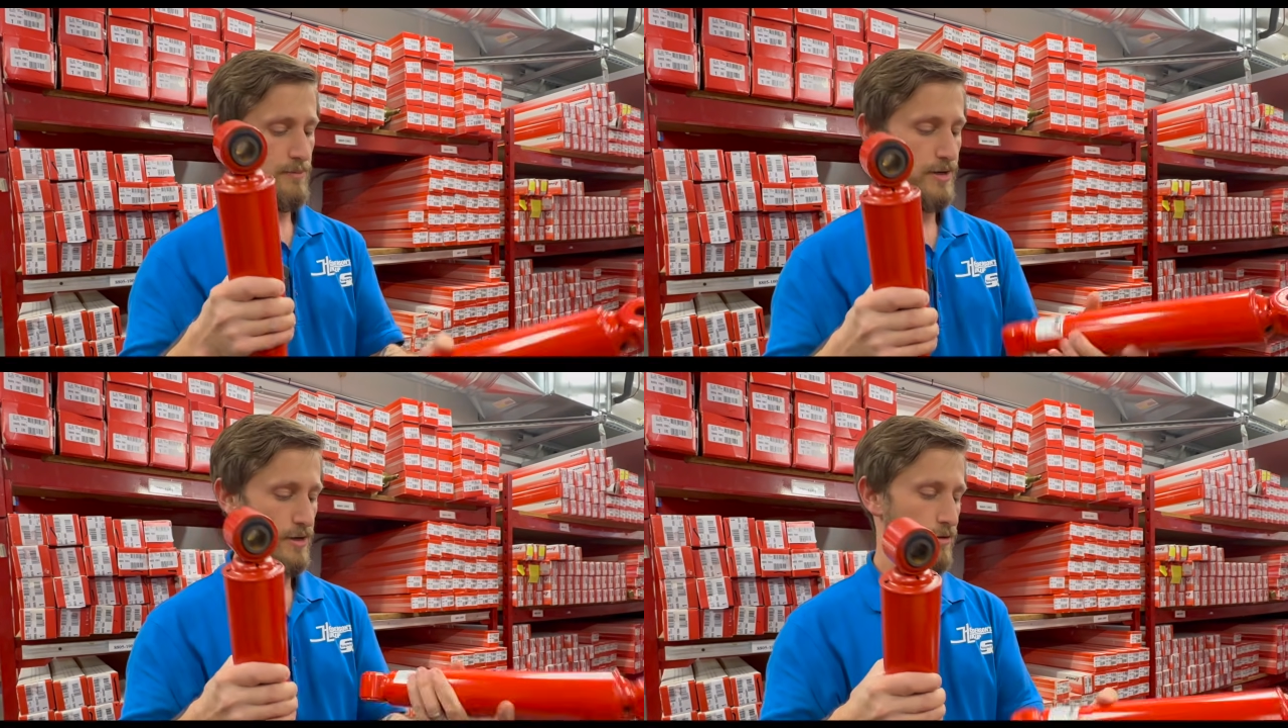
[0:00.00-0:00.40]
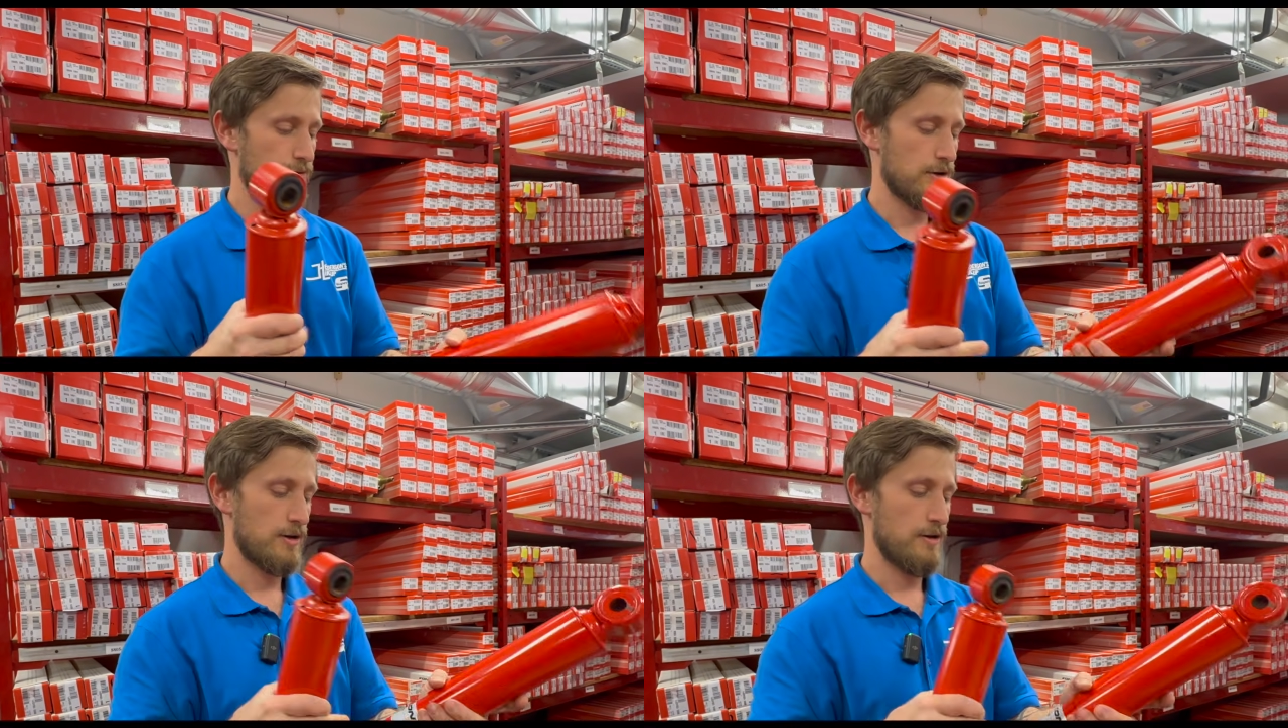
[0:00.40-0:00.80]
but
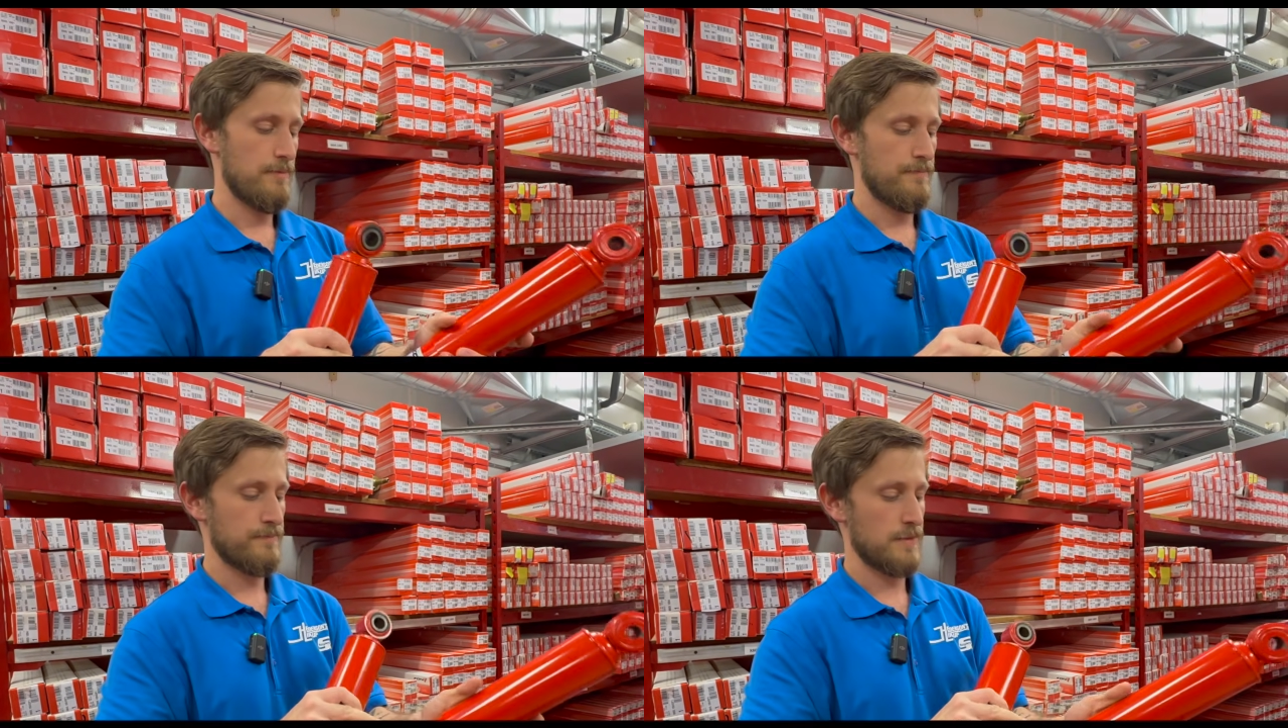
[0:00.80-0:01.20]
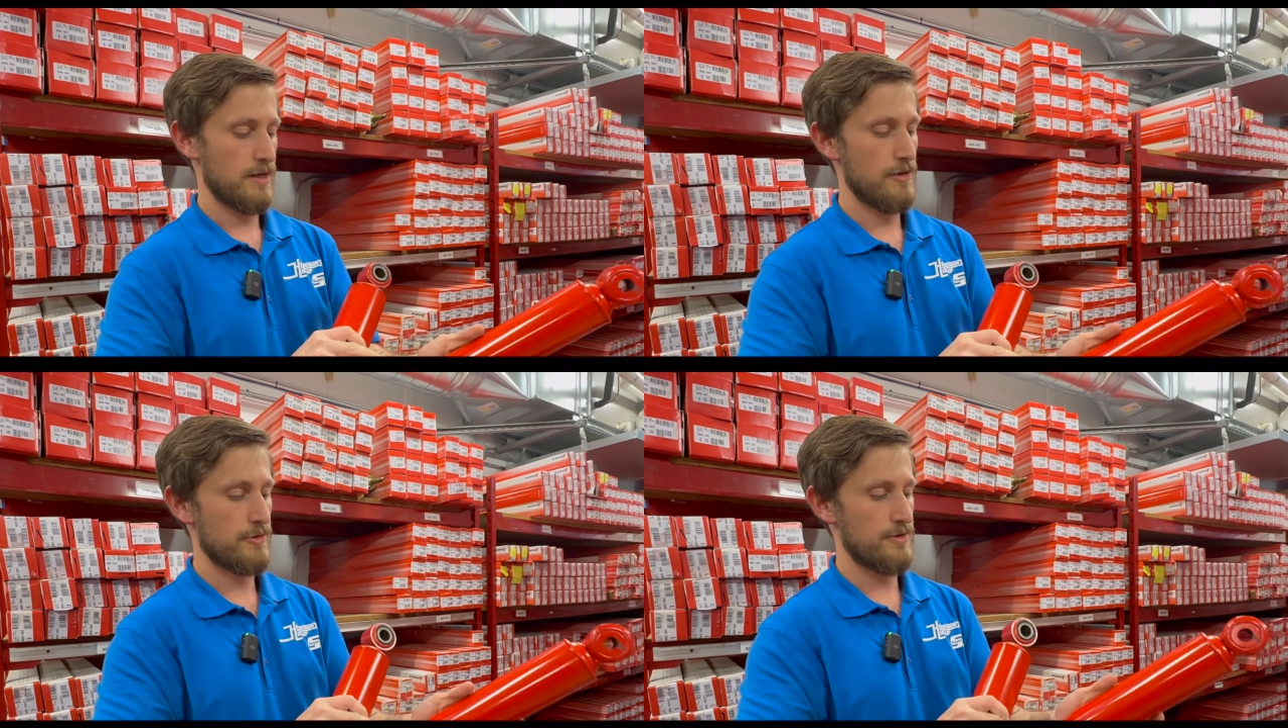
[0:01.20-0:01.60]
overall,
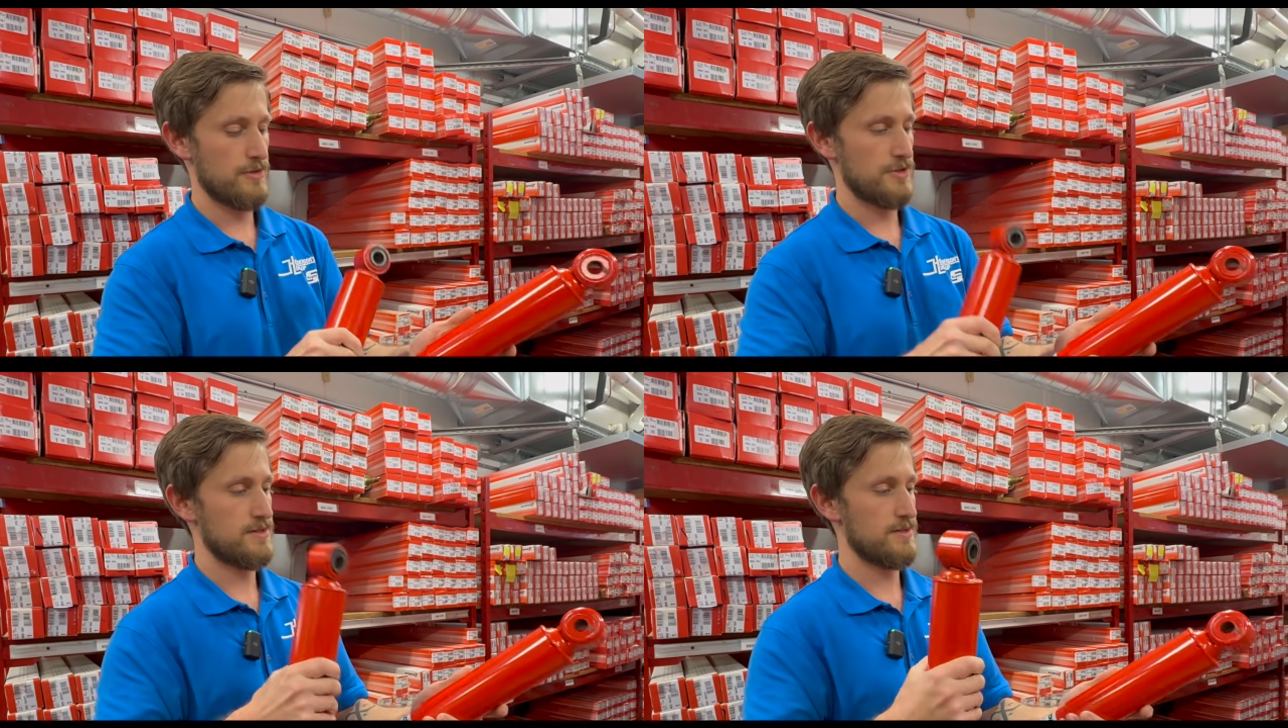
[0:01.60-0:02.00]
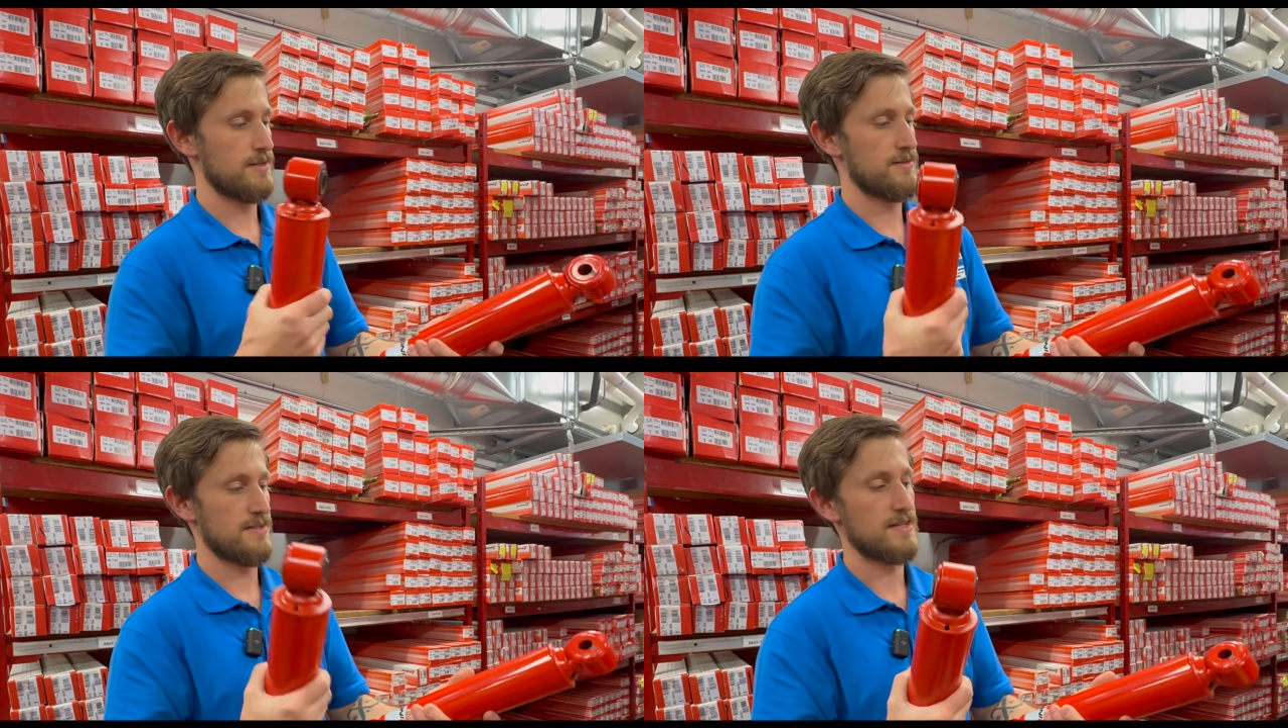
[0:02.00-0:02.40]
other than just
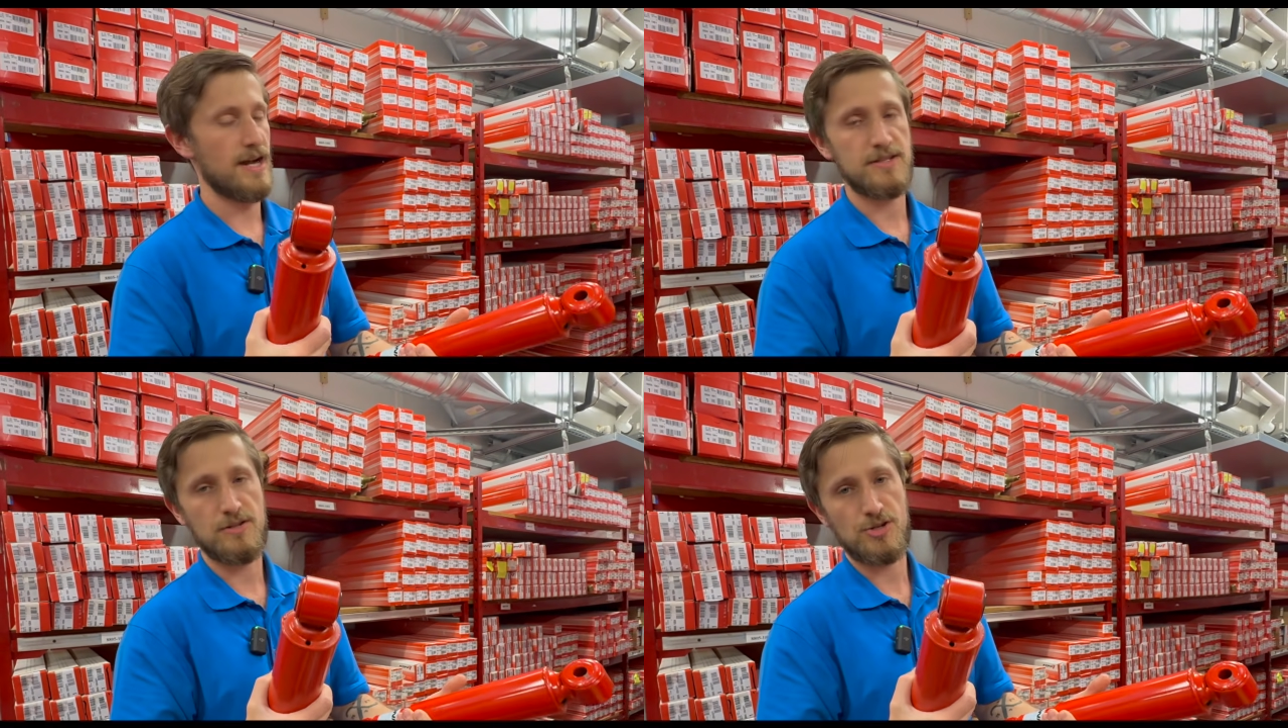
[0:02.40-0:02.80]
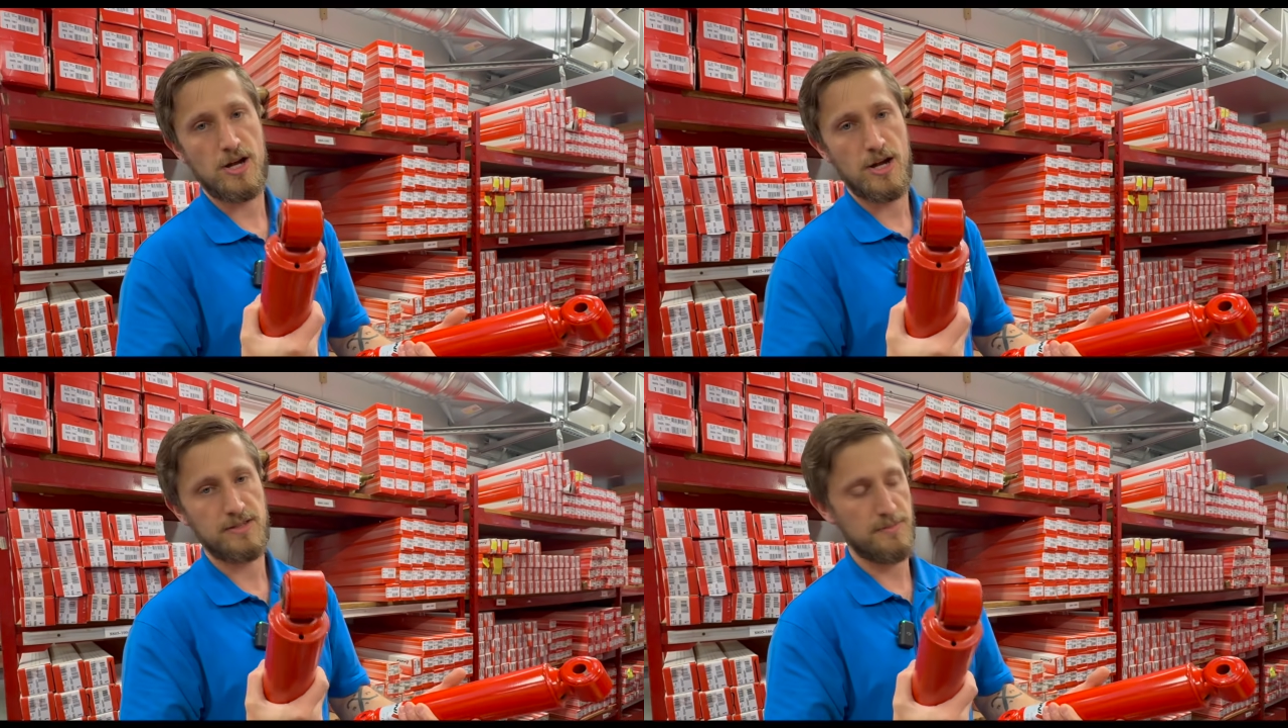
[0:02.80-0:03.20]
the size of the shock,